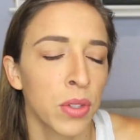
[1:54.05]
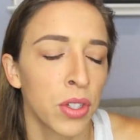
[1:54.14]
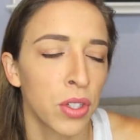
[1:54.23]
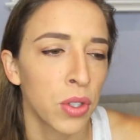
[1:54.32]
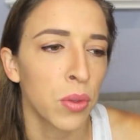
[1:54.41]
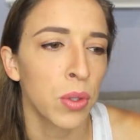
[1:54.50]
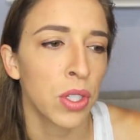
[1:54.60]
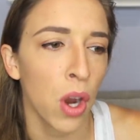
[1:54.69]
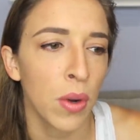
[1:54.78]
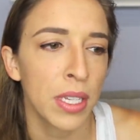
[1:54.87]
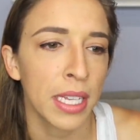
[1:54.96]
to do was
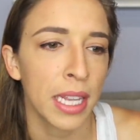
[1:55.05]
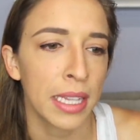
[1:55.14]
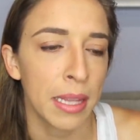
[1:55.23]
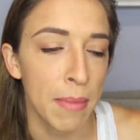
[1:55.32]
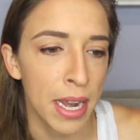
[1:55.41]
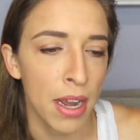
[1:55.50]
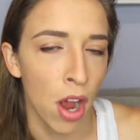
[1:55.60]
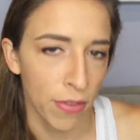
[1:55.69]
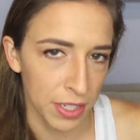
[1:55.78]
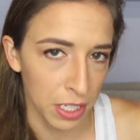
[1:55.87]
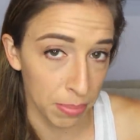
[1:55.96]
to always get like the mini
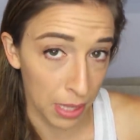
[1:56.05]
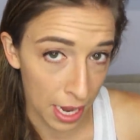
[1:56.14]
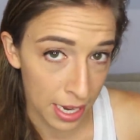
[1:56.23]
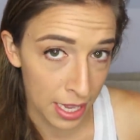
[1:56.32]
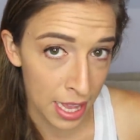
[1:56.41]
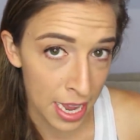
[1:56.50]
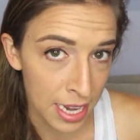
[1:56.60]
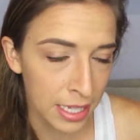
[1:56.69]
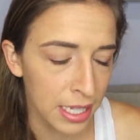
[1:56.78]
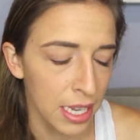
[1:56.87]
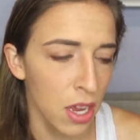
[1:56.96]
office supply things,